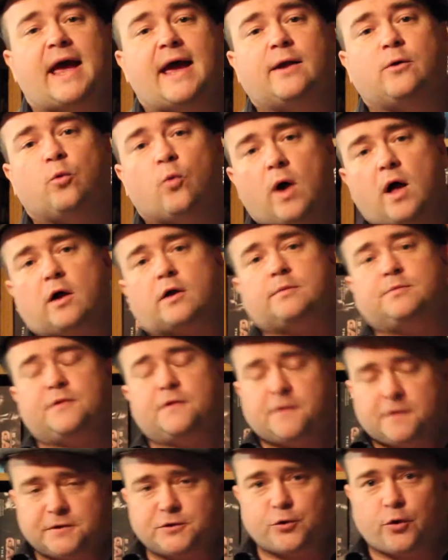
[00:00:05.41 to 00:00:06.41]
and welcome to
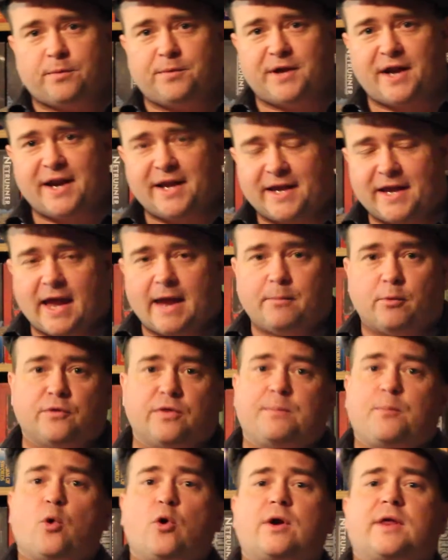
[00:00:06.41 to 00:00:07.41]
The Discriminating Gamer,
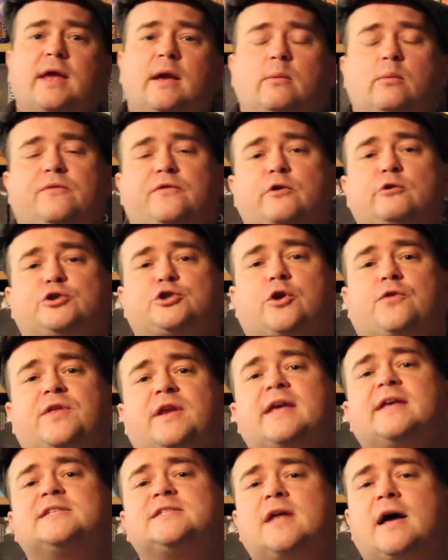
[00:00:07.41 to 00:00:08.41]
the board game review show
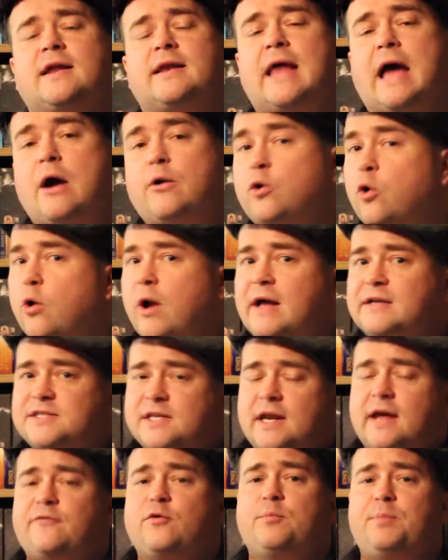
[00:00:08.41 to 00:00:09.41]
that is not now, nor has
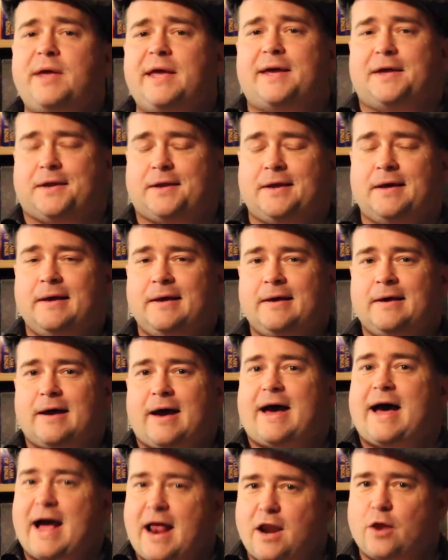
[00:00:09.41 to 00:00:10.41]
it ever been,
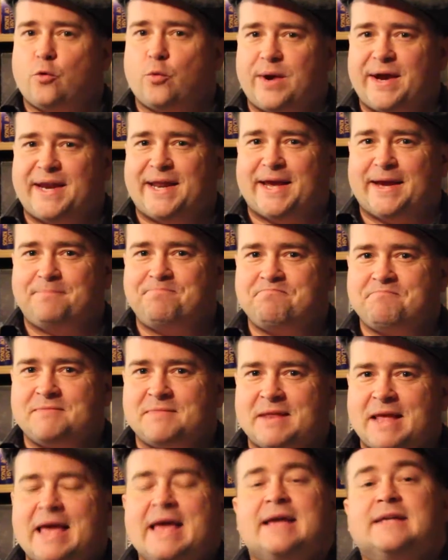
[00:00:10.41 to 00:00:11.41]
a Halloweeny.
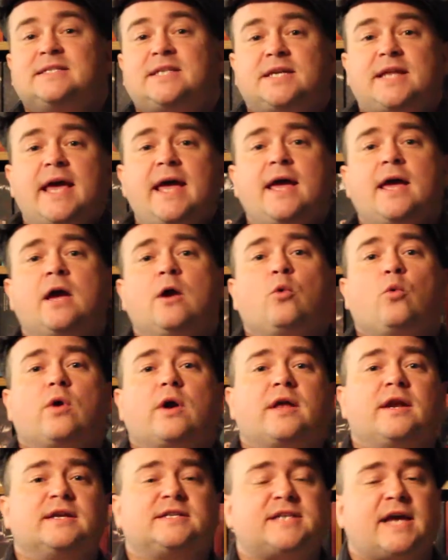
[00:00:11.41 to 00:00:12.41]
Today,
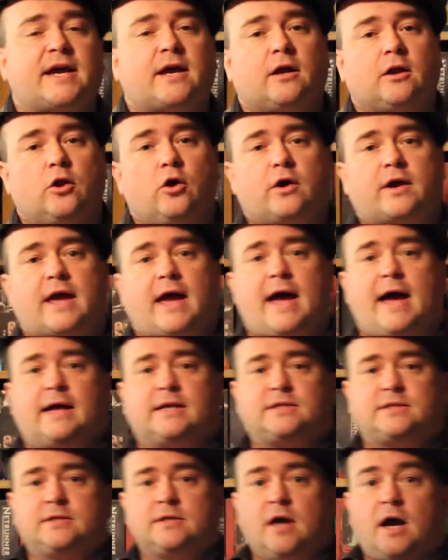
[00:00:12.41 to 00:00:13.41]
we're going to take a look
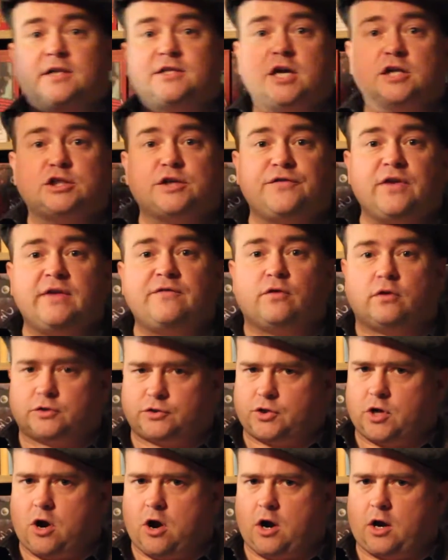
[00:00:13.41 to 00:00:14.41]
at A Touch of Evil,
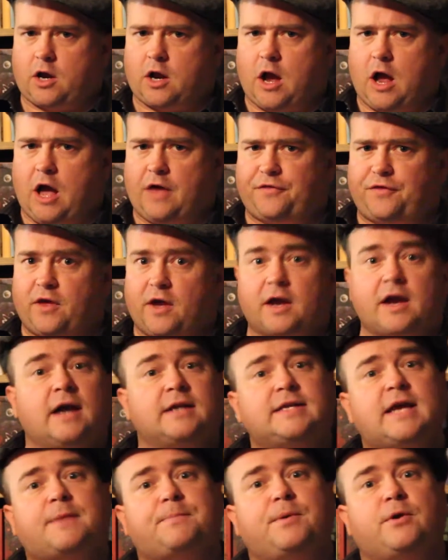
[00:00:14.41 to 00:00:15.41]
Dark Gothic,
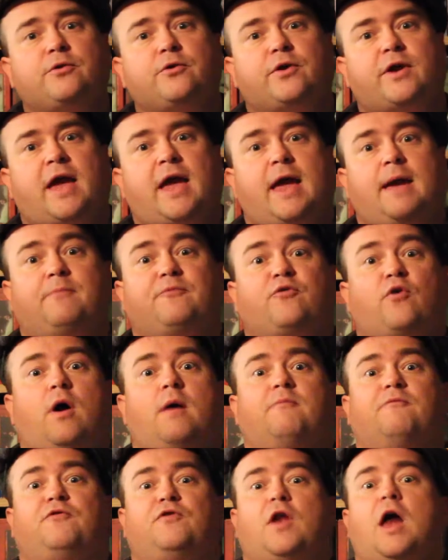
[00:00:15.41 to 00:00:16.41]
a deck builder game
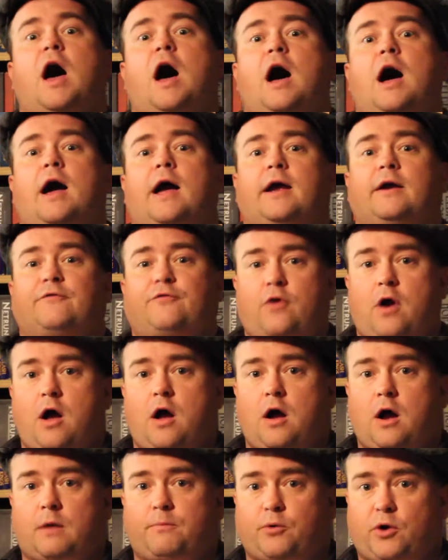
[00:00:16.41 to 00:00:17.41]
from Flying
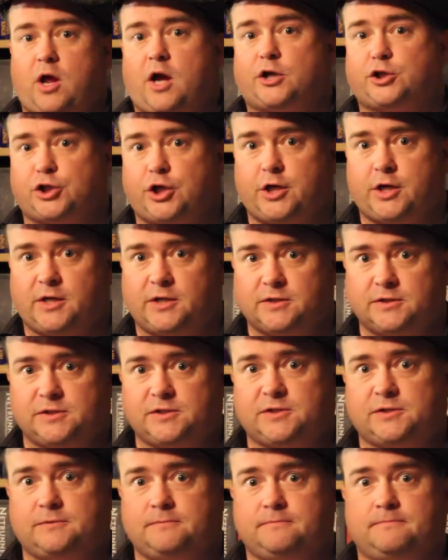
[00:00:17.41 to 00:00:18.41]
Frog
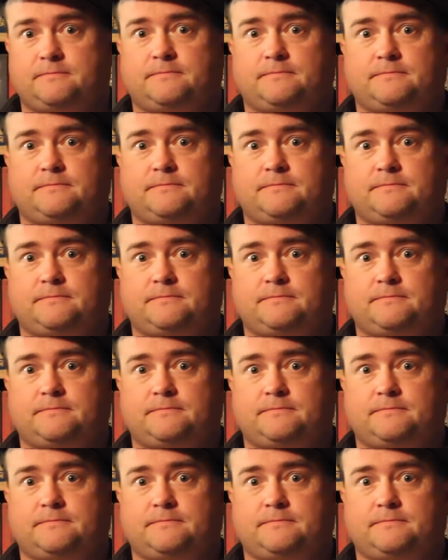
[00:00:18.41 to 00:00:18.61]
Productions.